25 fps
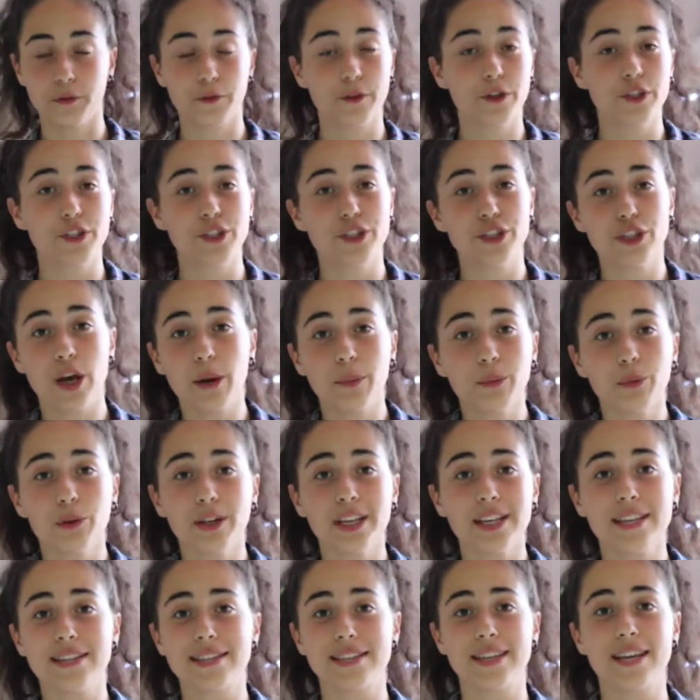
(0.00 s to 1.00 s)
For some
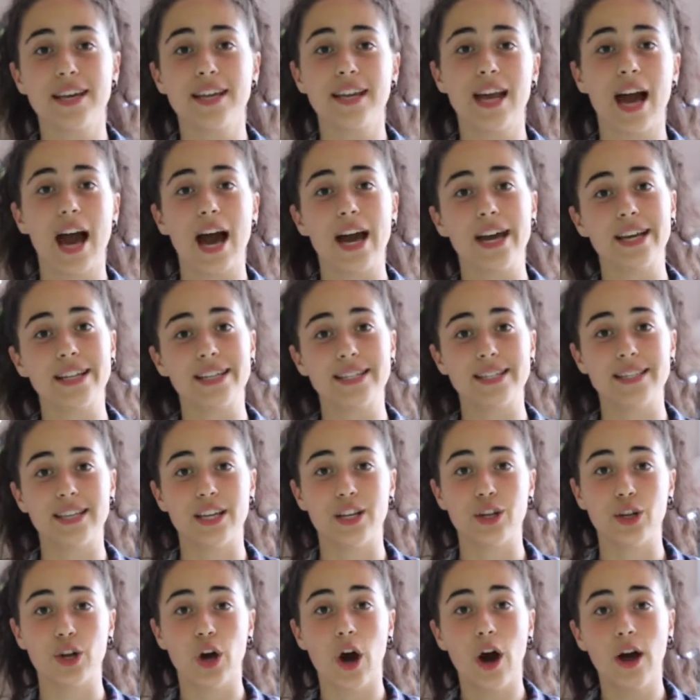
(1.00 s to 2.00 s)
reason, I
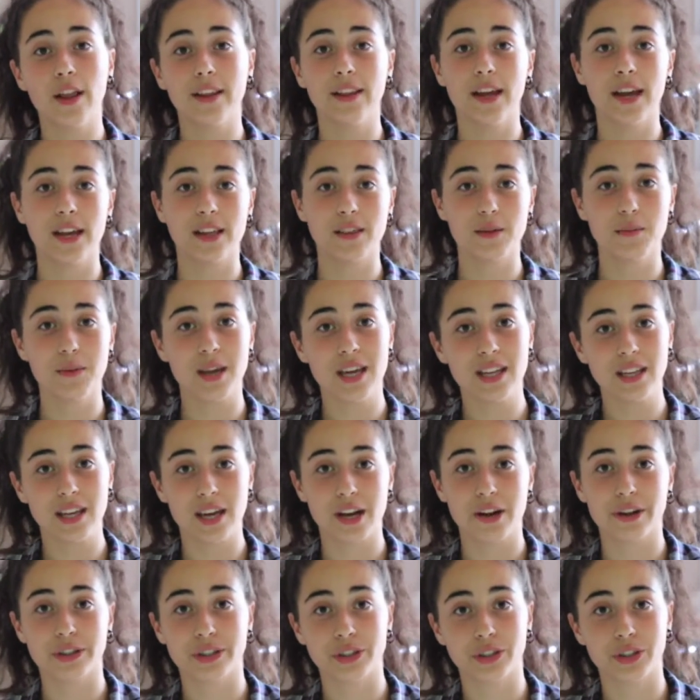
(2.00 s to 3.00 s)
did not like the main
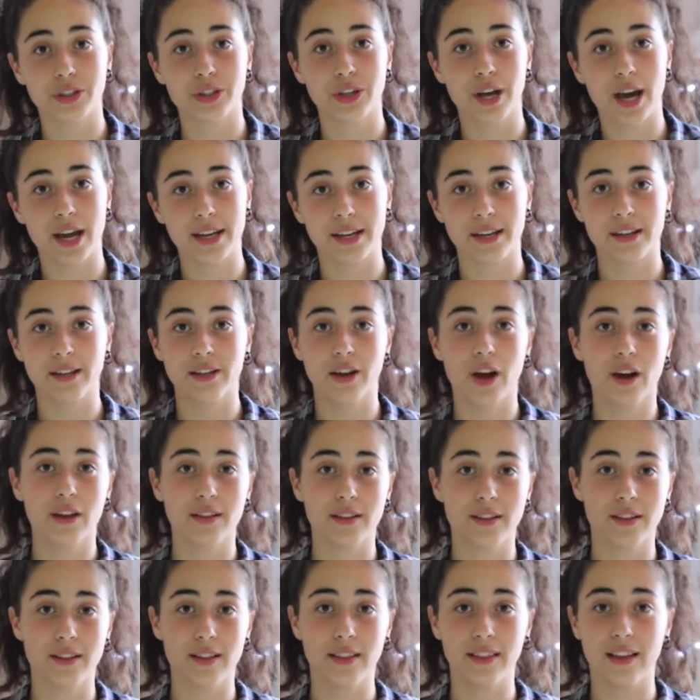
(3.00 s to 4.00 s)
character, I did
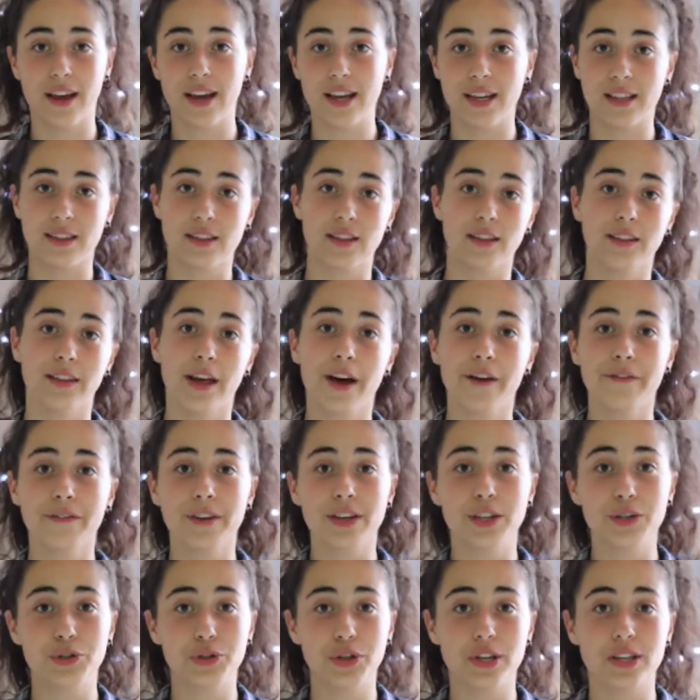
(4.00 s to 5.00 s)
not like the love
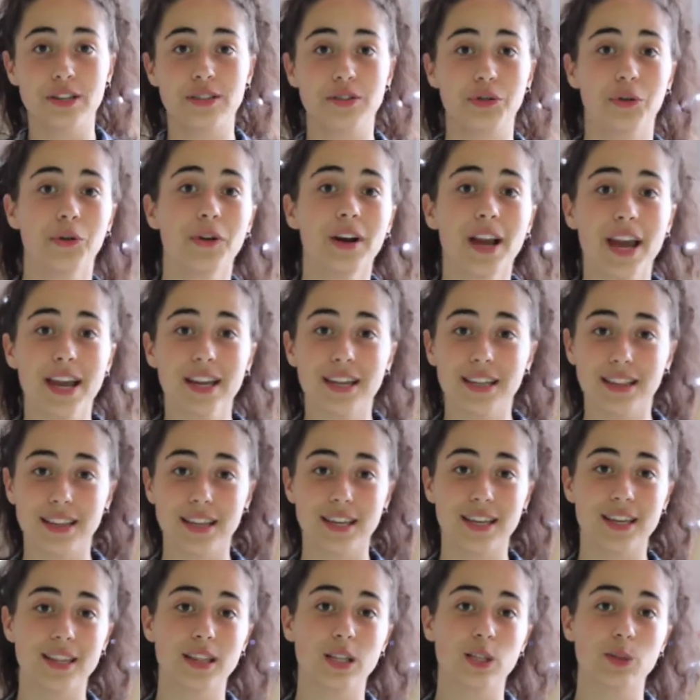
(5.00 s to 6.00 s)
interest or
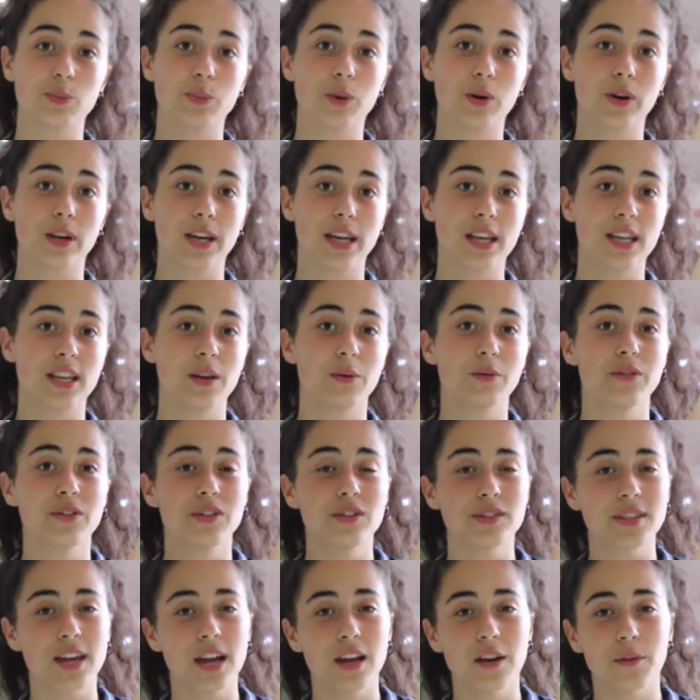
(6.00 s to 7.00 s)
anything in this book, and it was
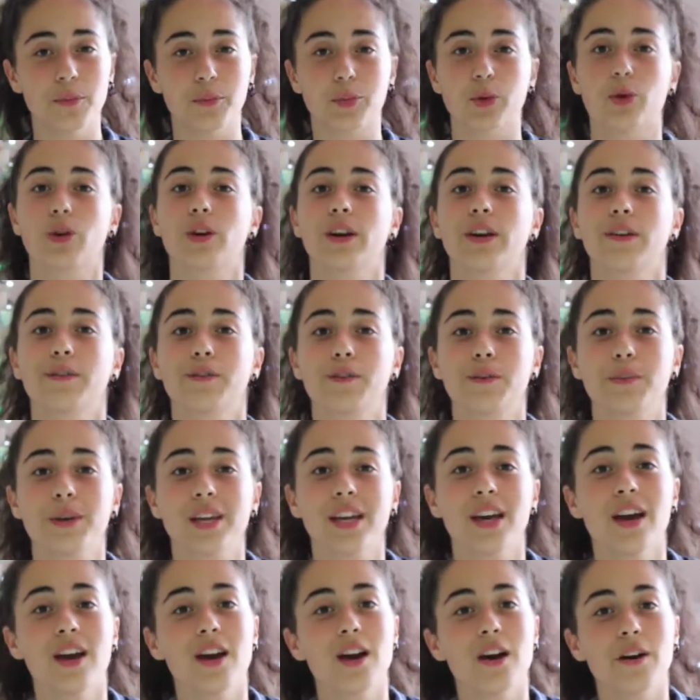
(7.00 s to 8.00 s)
just kind of boring for
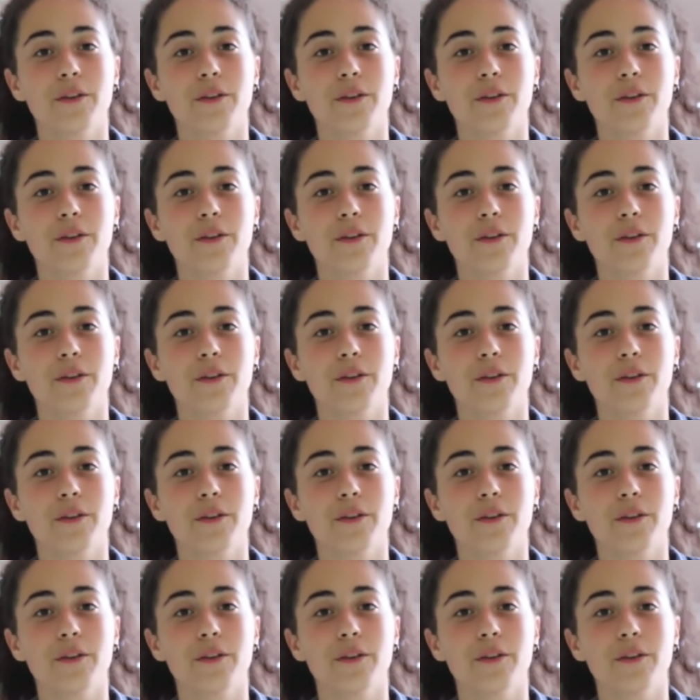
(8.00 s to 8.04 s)
me.